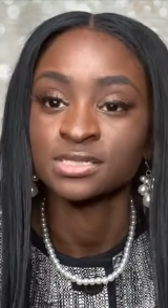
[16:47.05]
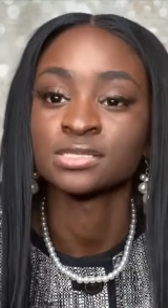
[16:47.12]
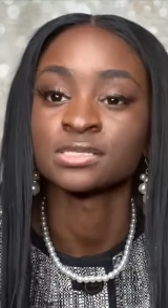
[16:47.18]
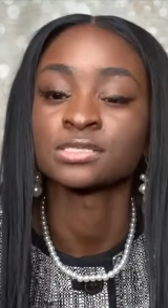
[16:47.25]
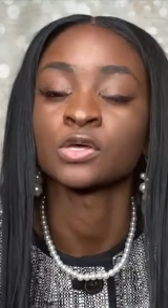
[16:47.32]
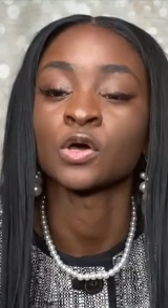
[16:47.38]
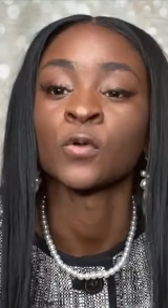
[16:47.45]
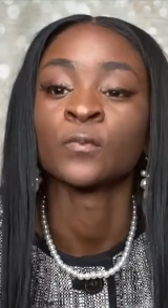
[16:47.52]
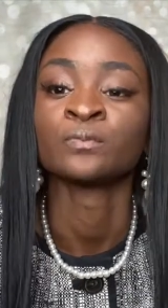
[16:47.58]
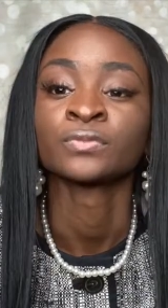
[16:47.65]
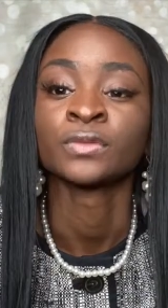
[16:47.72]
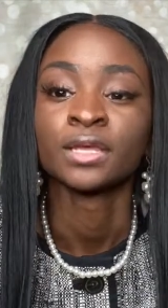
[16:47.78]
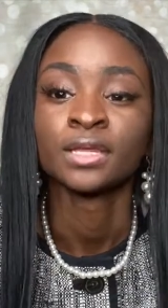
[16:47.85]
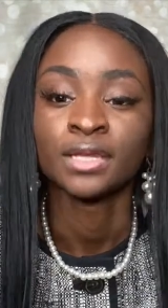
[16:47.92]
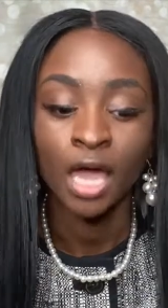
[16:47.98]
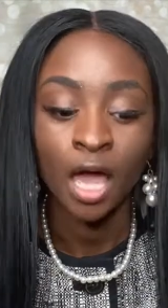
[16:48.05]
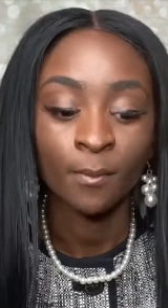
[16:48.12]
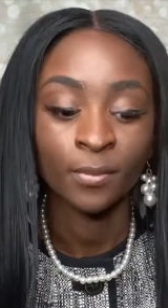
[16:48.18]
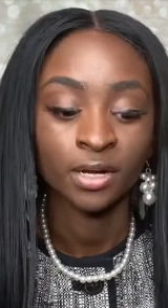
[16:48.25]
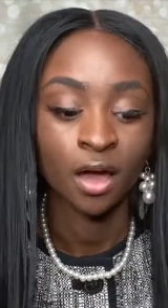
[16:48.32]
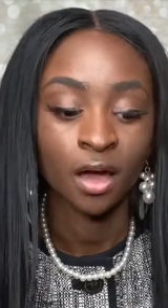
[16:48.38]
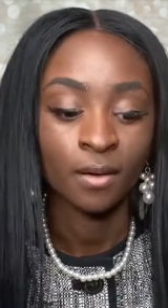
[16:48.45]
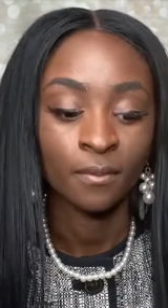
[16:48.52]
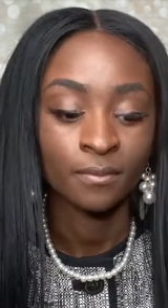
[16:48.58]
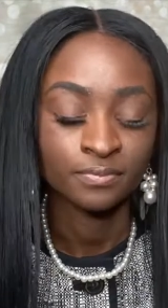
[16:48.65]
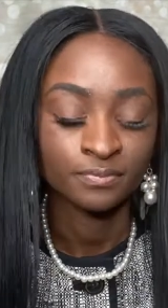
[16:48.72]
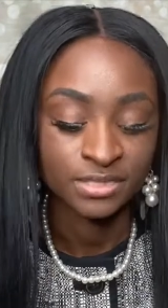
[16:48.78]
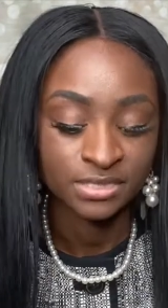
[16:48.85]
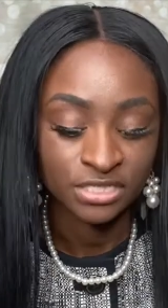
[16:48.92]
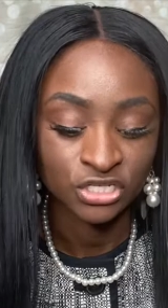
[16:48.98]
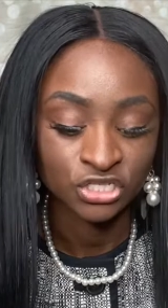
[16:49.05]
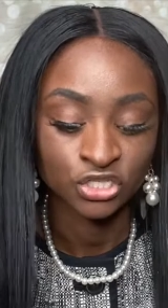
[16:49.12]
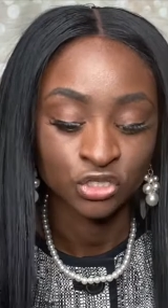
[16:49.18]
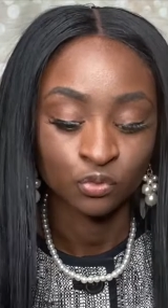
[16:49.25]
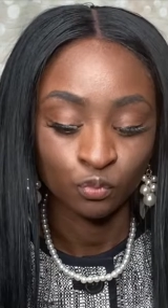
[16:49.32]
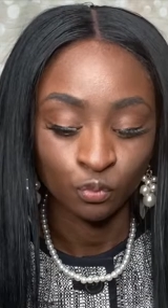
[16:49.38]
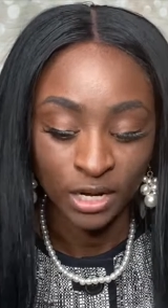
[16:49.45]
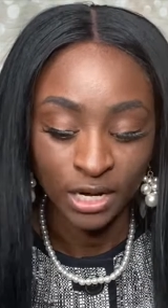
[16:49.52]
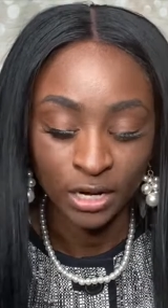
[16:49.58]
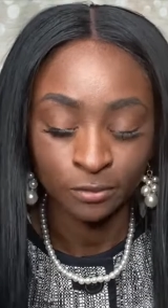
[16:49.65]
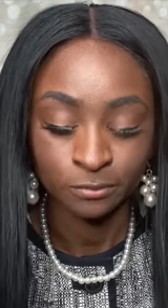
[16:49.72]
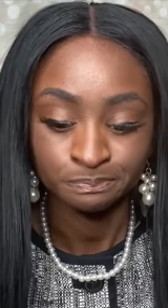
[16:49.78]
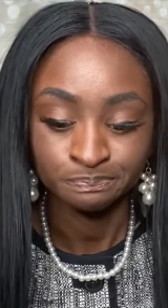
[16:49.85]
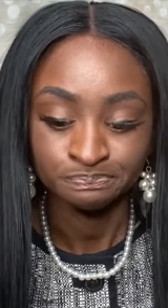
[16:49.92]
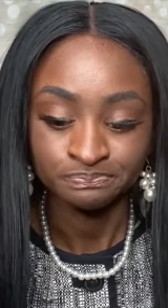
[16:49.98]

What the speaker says: And so now I'm in a position where,